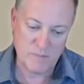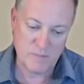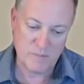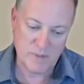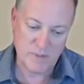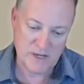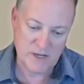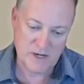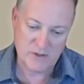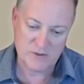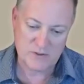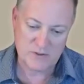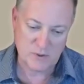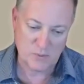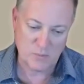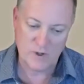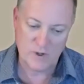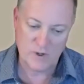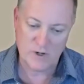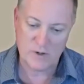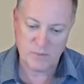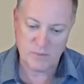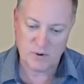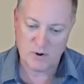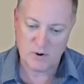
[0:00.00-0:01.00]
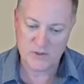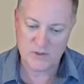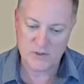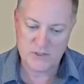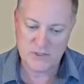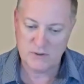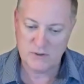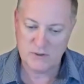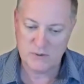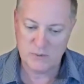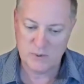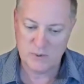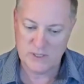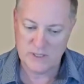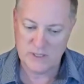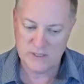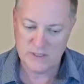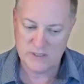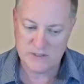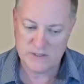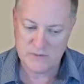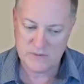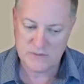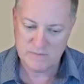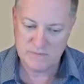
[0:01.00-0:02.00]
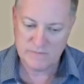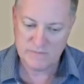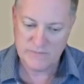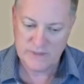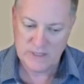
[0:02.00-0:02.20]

But here's the weird part too is